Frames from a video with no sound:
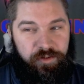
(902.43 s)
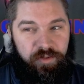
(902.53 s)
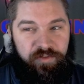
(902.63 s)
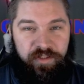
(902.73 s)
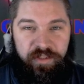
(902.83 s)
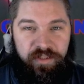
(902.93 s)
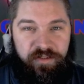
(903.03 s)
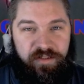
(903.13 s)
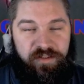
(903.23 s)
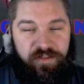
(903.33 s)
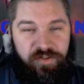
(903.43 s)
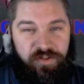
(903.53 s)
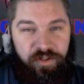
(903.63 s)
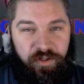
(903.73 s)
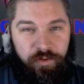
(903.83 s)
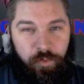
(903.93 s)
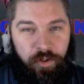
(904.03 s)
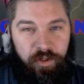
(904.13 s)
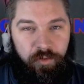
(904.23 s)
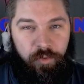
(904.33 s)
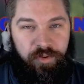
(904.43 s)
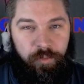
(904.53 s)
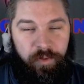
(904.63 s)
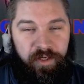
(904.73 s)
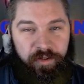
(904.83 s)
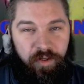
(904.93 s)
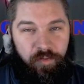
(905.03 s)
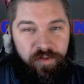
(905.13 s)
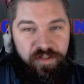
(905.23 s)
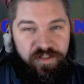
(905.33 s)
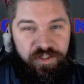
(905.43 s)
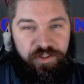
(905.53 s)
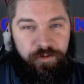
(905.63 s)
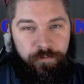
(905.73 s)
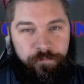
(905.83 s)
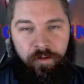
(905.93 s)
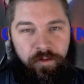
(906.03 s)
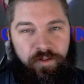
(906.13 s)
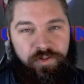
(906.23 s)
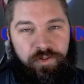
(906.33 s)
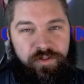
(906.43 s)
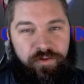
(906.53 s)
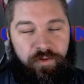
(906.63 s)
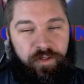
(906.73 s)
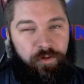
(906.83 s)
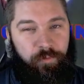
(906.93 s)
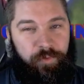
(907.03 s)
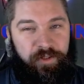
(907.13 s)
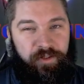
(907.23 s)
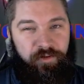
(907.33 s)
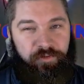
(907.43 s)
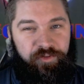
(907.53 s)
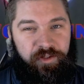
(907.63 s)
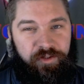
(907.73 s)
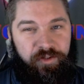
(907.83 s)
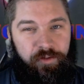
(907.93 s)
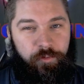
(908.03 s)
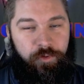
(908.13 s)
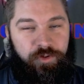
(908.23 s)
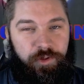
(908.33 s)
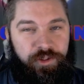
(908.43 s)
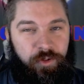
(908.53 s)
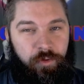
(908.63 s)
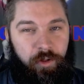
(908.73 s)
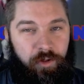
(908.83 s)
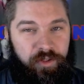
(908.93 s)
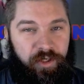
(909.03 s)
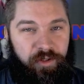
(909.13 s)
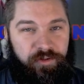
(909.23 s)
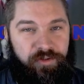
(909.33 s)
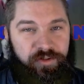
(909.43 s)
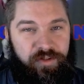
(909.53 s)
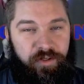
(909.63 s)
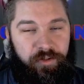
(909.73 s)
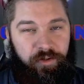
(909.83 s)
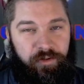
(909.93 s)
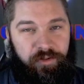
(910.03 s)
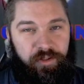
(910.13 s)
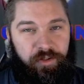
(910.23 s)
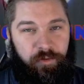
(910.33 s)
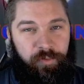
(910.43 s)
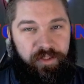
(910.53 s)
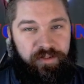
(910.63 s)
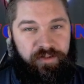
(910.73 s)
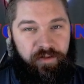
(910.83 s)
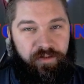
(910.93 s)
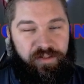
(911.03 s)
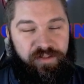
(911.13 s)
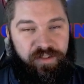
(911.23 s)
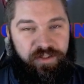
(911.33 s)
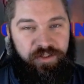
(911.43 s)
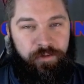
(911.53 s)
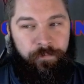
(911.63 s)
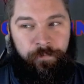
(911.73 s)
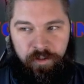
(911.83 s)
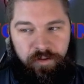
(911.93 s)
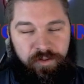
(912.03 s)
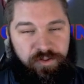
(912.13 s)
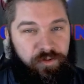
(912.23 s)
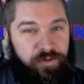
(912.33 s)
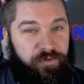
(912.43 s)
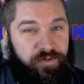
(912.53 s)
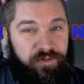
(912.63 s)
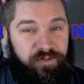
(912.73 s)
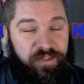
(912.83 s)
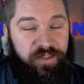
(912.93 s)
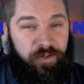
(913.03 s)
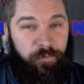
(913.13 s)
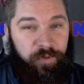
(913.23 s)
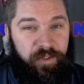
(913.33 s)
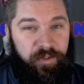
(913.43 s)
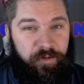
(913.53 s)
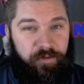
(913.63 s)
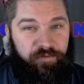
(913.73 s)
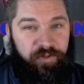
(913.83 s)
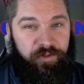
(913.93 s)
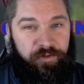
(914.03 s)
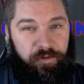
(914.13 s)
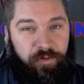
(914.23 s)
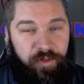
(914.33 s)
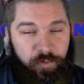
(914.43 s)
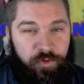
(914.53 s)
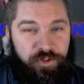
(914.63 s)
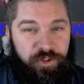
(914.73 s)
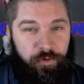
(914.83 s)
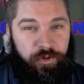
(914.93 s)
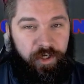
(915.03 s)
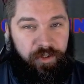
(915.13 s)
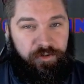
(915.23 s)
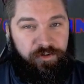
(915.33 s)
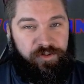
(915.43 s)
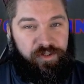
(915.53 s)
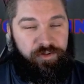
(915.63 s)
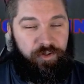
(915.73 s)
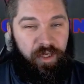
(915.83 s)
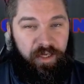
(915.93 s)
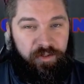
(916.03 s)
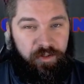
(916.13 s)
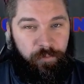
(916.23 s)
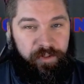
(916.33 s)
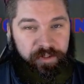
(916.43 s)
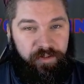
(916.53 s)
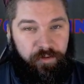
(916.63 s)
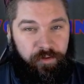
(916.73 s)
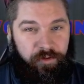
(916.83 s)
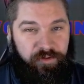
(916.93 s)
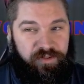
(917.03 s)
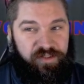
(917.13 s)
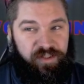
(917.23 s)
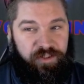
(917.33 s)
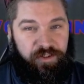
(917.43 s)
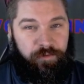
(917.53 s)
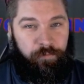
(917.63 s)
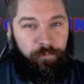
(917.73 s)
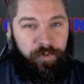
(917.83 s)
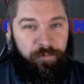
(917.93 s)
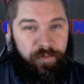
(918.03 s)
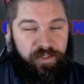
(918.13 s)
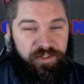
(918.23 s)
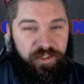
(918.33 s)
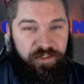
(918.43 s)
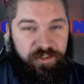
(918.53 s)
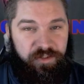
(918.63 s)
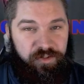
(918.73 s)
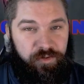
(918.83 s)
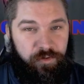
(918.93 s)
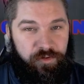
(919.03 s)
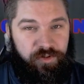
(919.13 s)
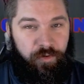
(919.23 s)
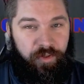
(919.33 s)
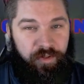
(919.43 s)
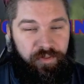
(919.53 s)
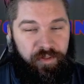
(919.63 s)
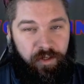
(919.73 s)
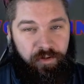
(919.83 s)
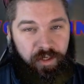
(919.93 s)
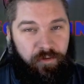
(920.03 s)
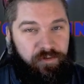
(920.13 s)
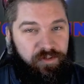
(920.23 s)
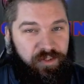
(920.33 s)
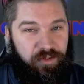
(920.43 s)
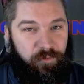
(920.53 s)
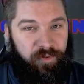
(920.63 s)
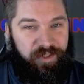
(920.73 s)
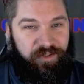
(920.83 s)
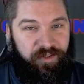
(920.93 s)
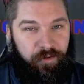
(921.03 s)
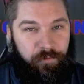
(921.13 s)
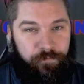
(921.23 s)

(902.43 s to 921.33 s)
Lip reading: you have deleted since you started working with the playground this session. There's also the Completed filter, which will show all characters that are currently completed in this section. There's also the Decompleted filter that will show you characters that you had completed during this session, but made changes to so that they are now decompleted.